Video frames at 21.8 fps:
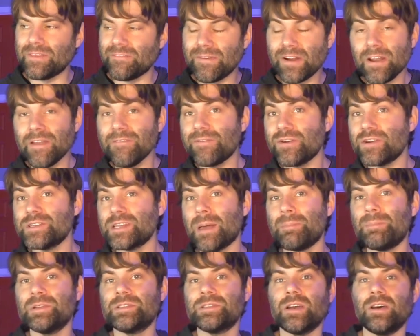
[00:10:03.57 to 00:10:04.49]
very first
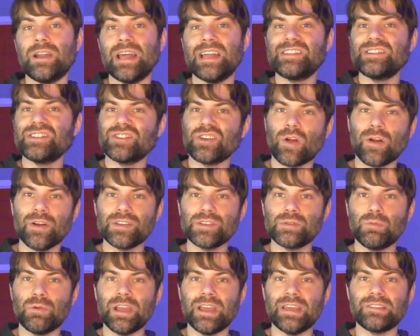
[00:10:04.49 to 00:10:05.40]
episode, it
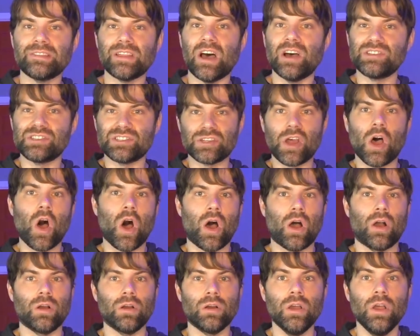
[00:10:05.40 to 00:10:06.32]
starts with a song
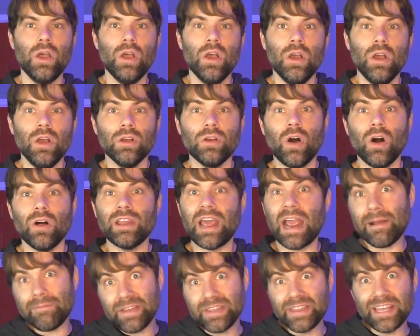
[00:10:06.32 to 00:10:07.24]
called
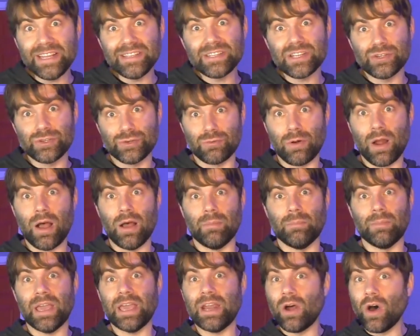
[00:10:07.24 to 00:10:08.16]
Everything's a
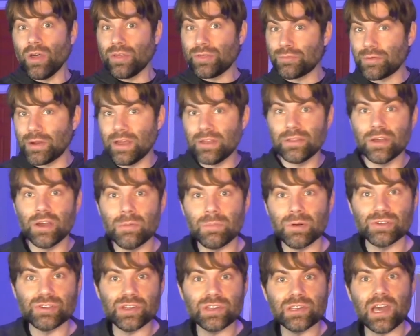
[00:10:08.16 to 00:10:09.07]
Drum. And all three of them
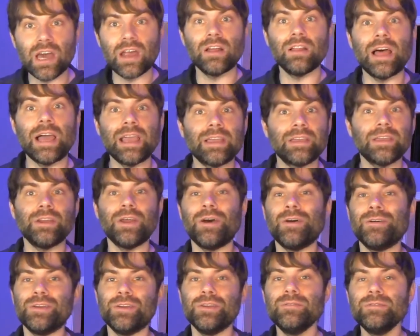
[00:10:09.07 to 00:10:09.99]
are just kind of like,
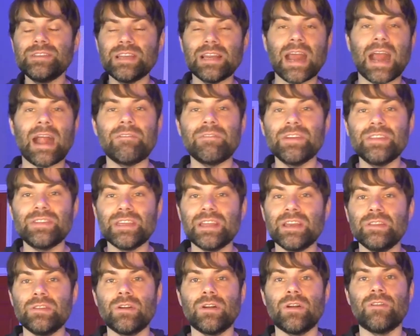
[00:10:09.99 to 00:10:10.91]
using
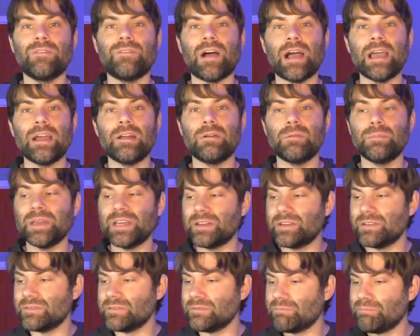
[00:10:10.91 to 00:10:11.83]
everything in their
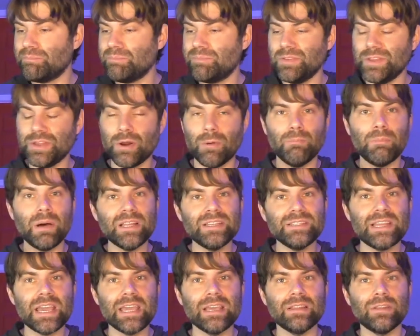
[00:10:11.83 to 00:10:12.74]
environment,
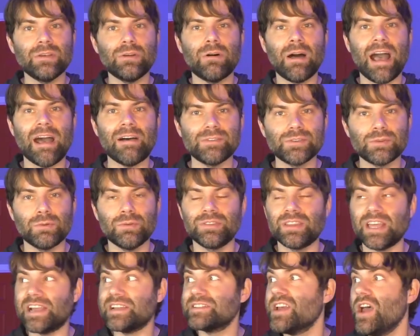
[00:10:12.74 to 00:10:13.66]
mundane little household
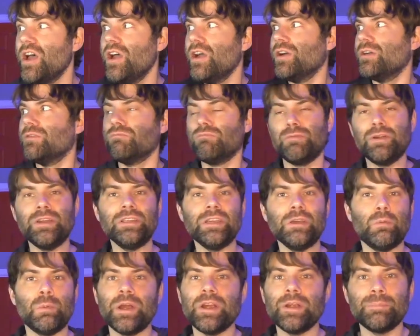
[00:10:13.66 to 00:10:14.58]
things,
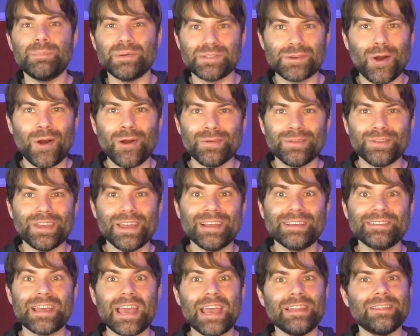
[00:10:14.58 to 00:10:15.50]
really weird, bizarre
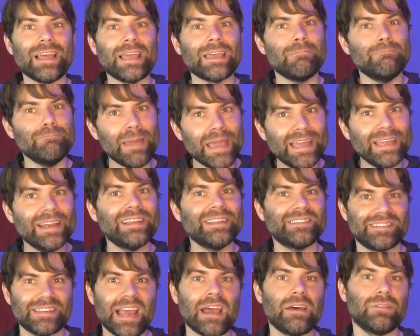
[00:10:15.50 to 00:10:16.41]
things, and like making
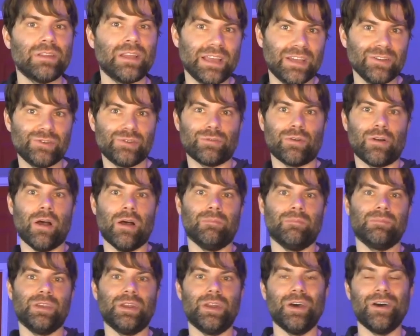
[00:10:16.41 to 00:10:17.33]
it sound like a drum,
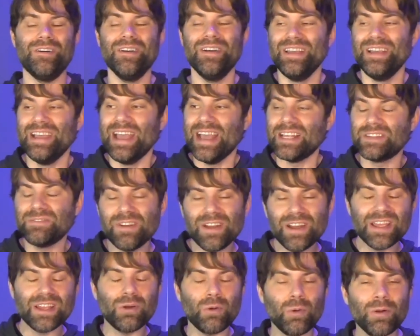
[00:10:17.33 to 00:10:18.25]
It's
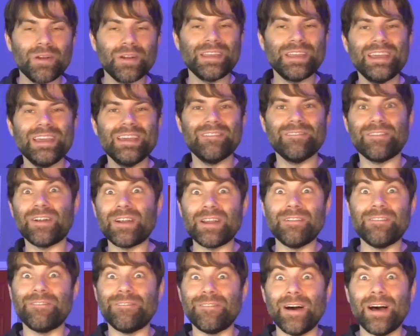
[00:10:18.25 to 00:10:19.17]
very quirky and
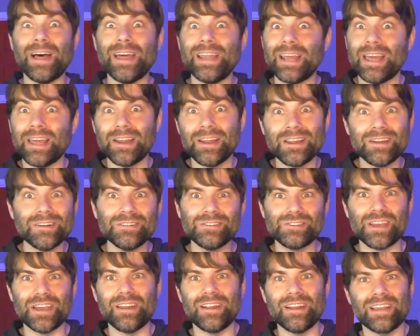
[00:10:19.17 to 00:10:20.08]
very fun and
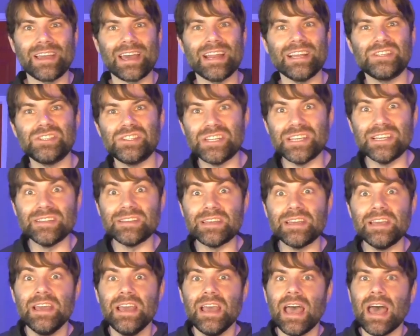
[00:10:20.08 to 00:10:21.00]
energetic, kind of
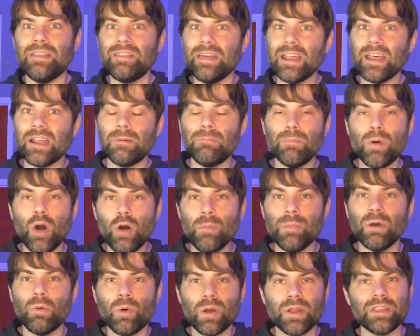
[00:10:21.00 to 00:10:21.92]
cheesy. And then at a
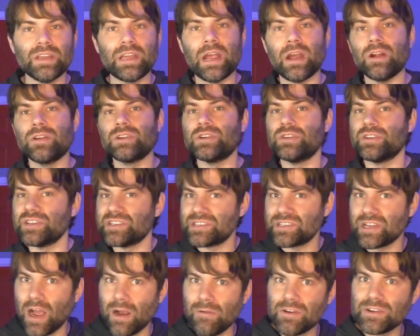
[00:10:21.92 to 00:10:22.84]
moment, one of the characters
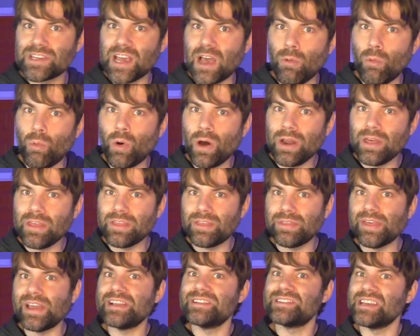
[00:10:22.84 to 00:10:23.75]
discovers that one of the
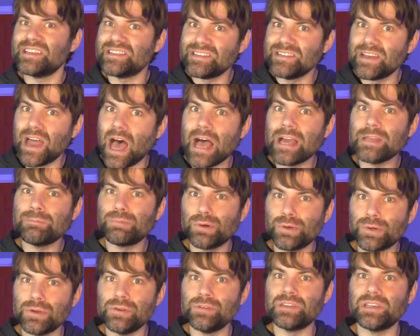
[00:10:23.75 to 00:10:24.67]
things is not
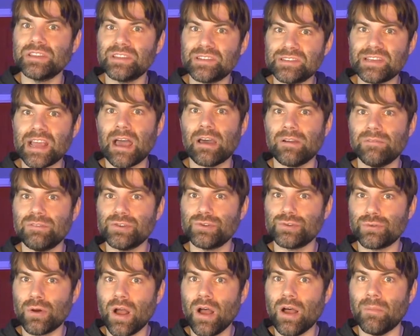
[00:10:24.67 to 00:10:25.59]
producing the sound of a
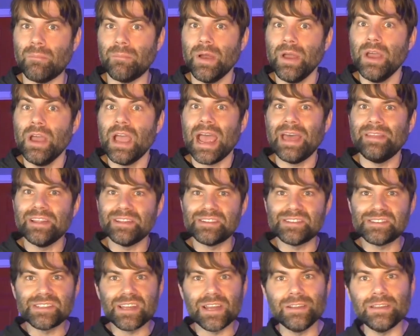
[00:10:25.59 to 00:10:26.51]
drum. And then
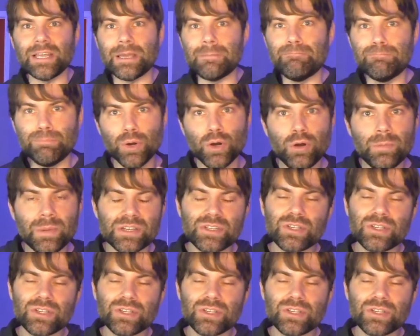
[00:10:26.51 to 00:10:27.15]
suddenly, boom, it